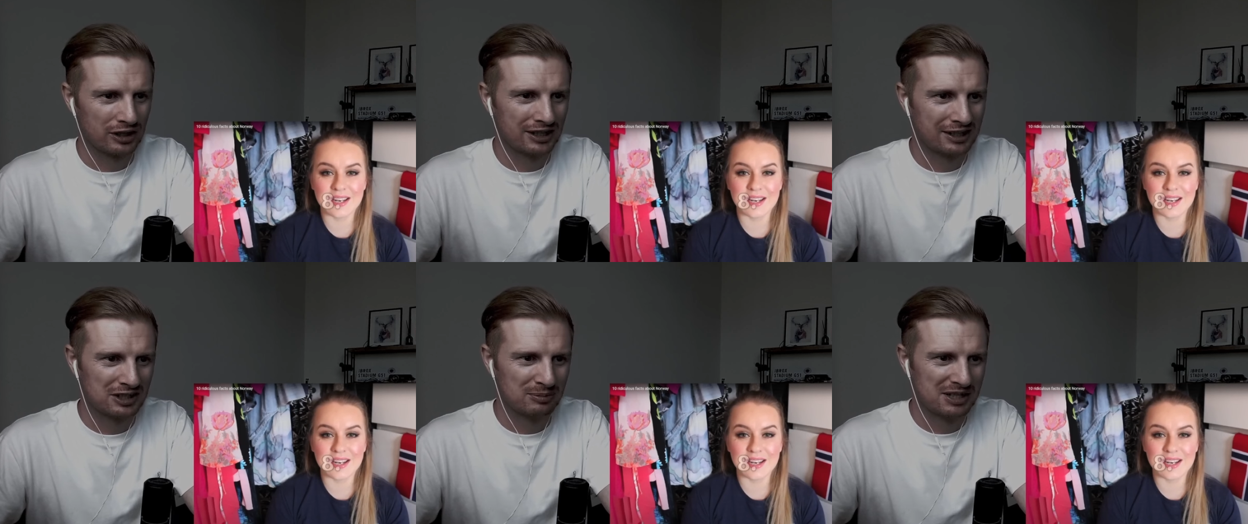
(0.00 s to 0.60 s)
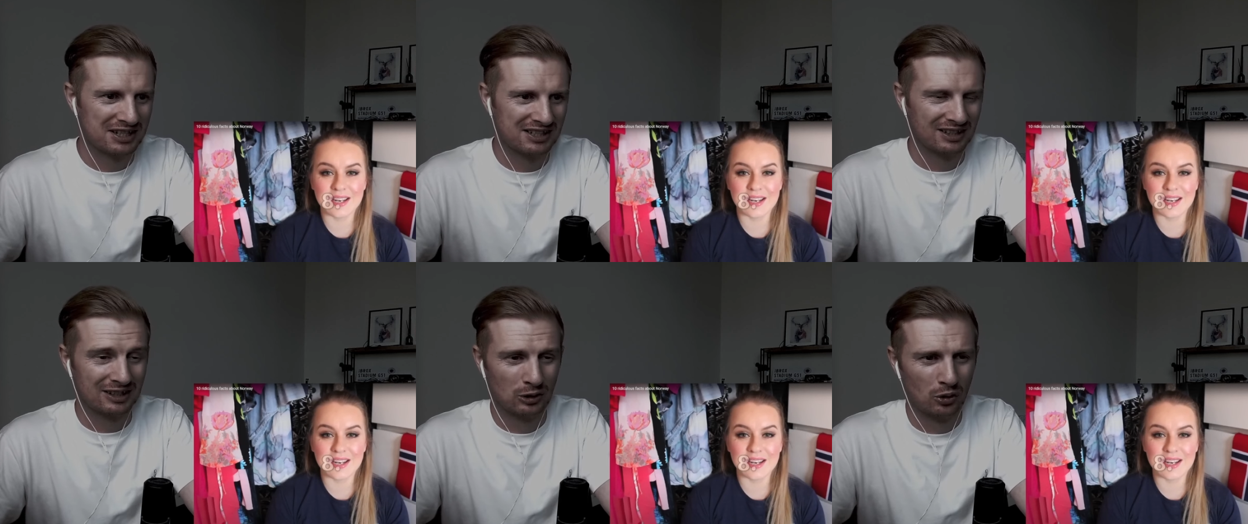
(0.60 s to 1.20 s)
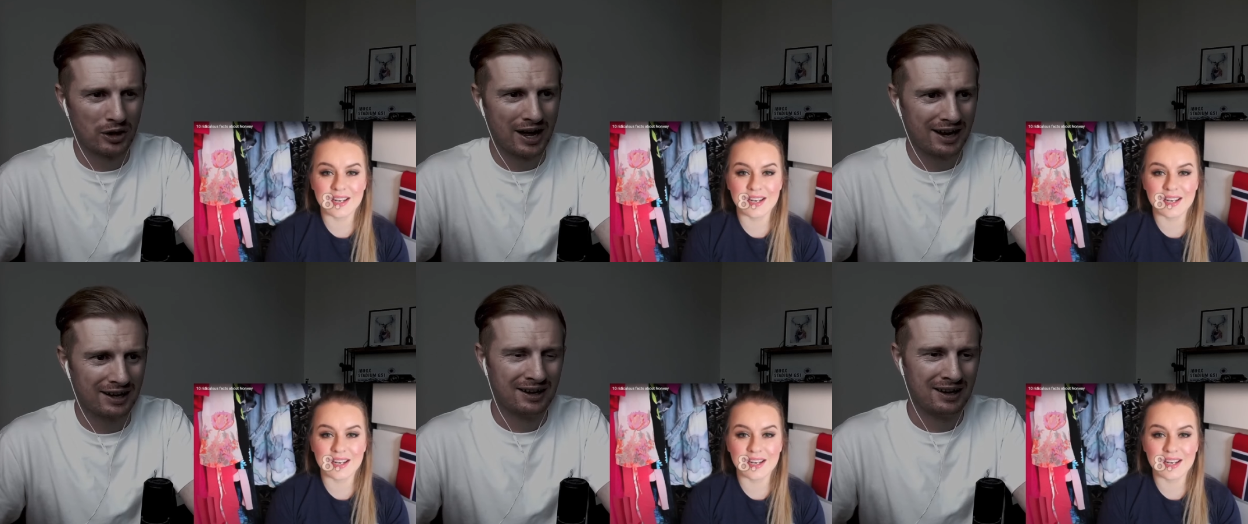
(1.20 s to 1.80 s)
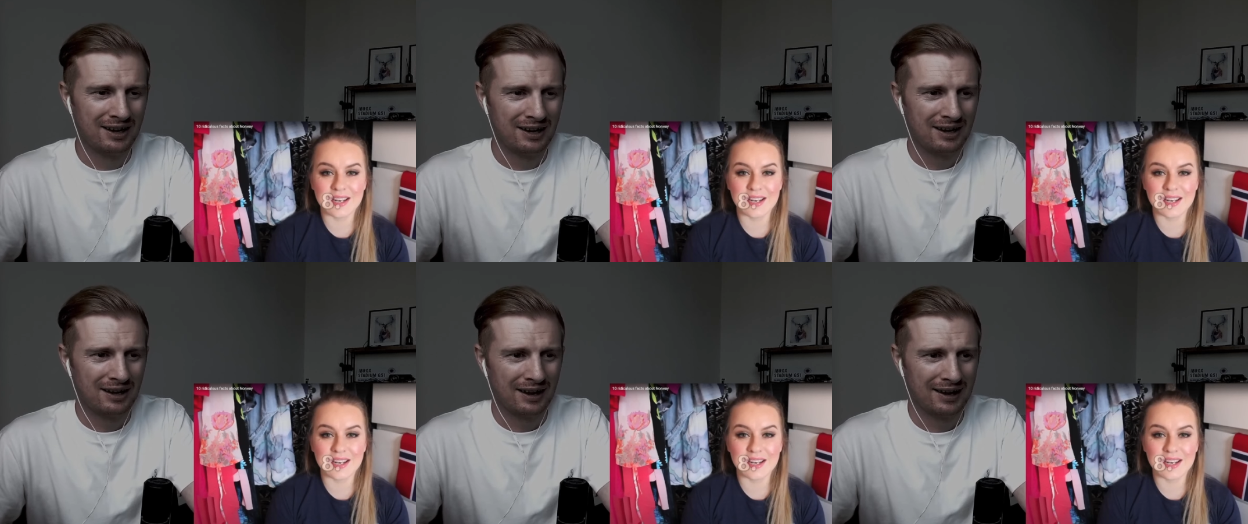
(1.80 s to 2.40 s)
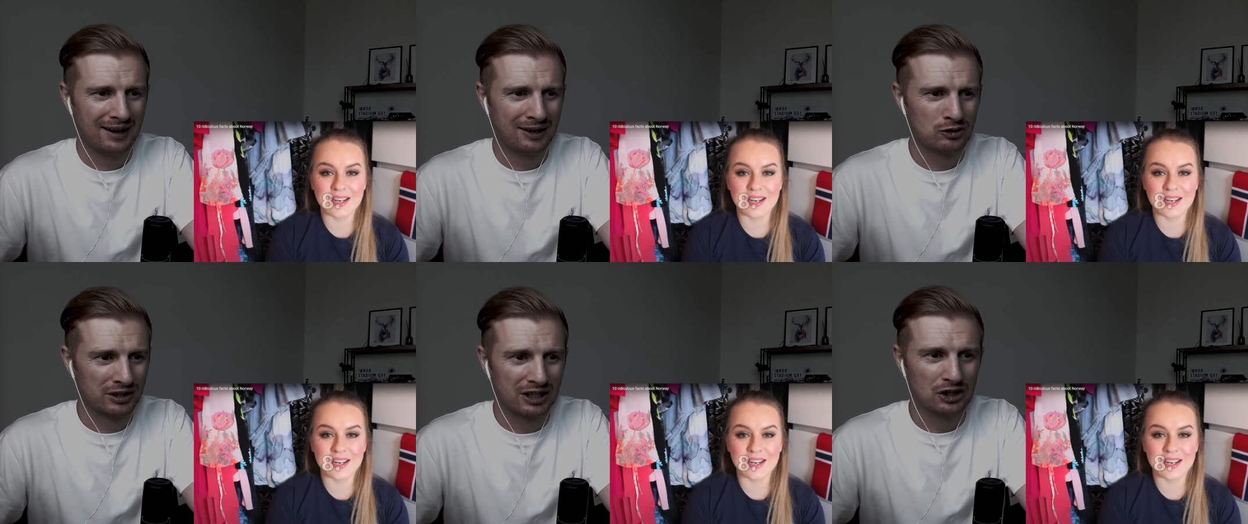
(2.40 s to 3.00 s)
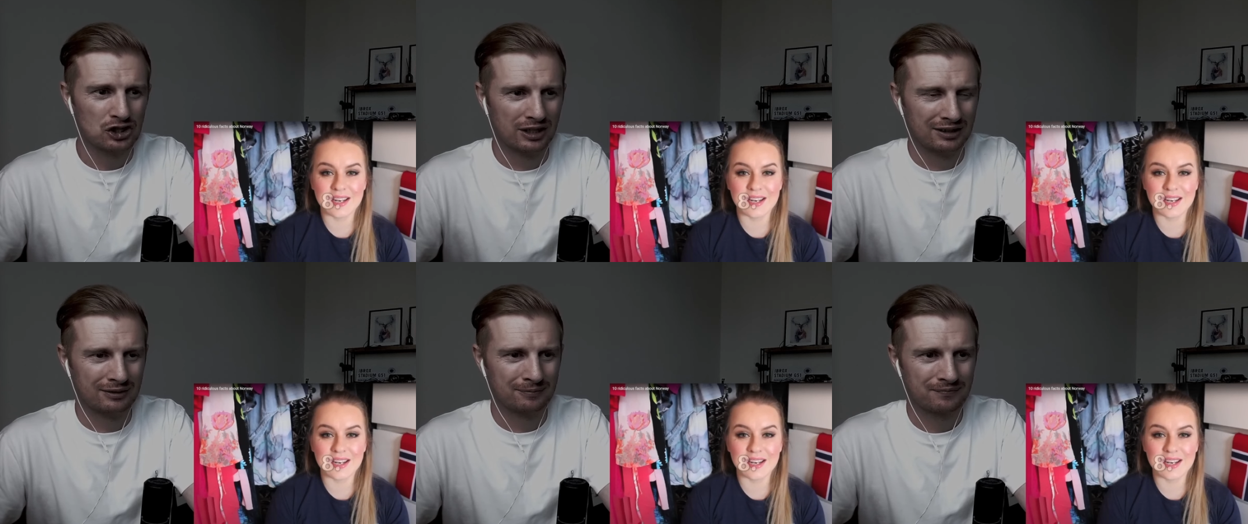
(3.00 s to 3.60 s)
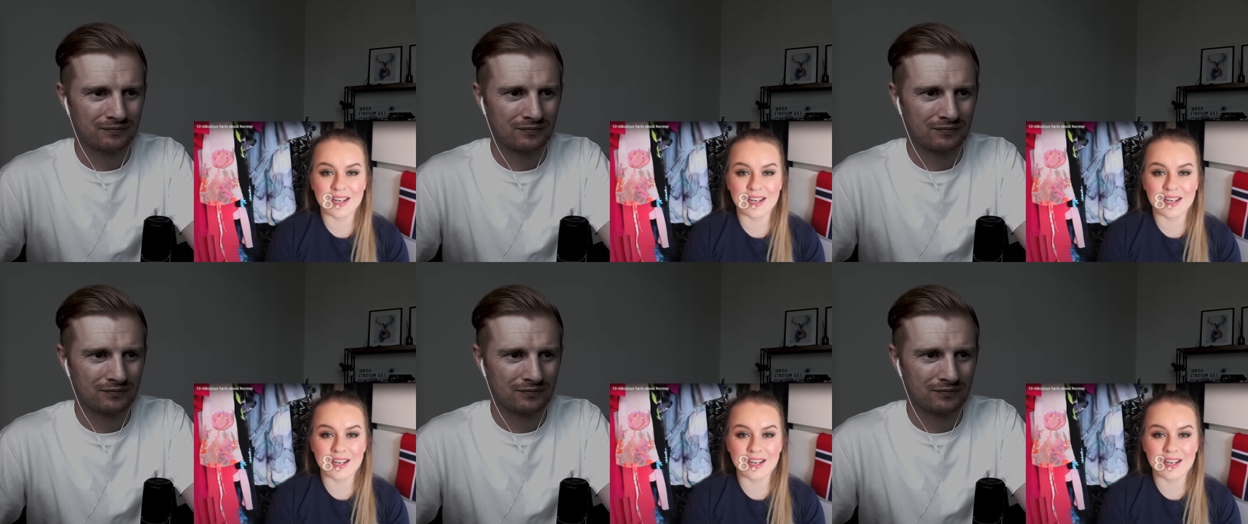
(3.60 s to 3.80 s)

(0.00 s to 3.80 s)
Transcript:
Speaker 1: the Christmas season. To know that tradition